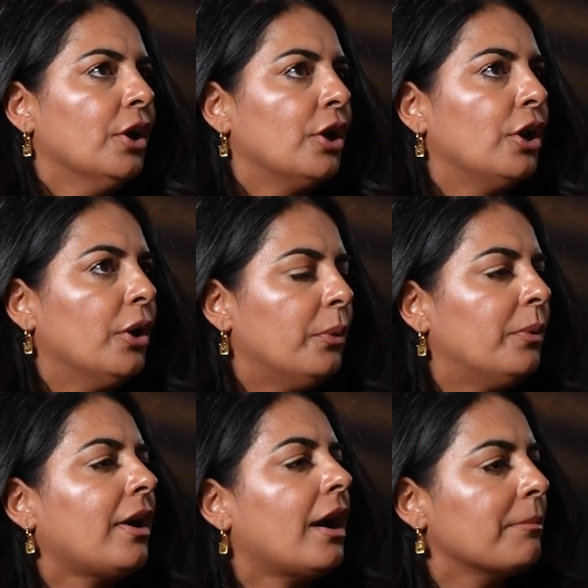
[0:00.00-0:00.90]

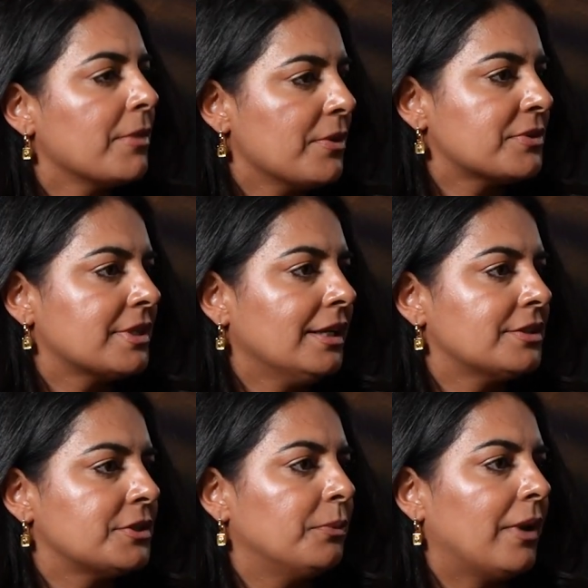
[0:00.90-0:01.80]
lower our
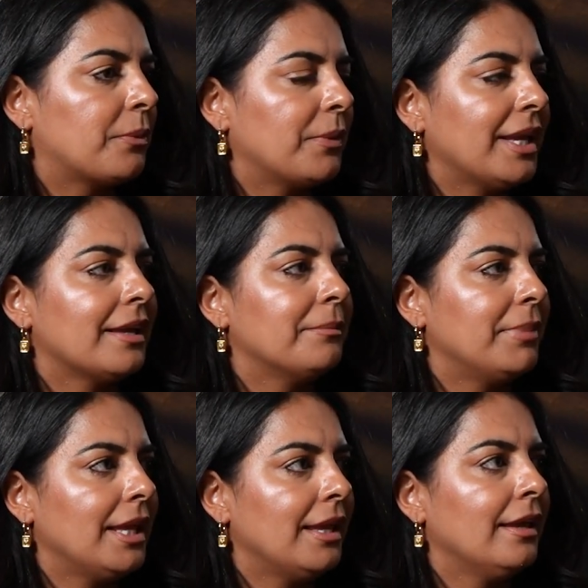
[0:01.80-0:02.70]
music to where we can
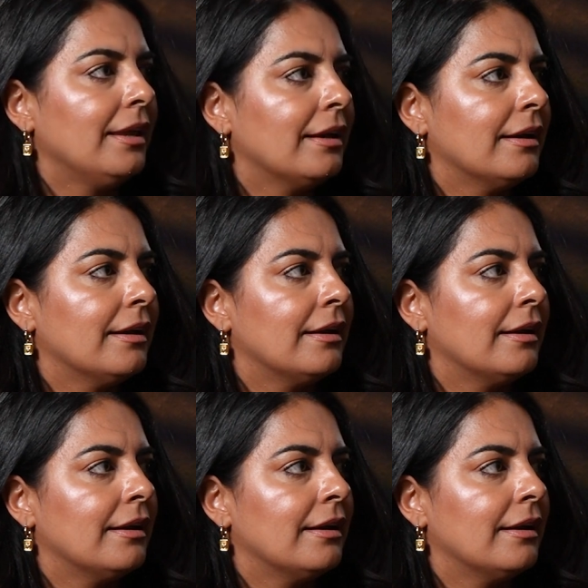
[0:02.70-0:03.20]
be